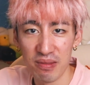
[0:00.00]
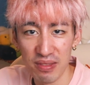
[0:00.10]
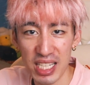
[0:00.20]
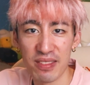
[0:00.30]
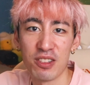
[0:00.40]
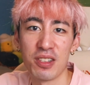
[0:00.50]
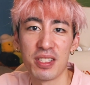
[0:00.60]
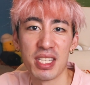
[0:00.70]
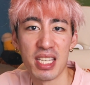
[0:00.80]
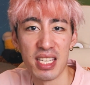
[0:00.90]

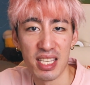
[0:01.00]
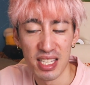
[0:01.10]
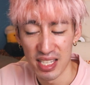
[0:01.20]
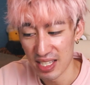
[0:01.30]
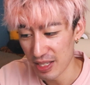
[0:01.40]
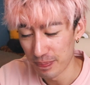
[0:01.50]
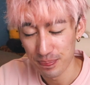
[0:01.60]
flavors is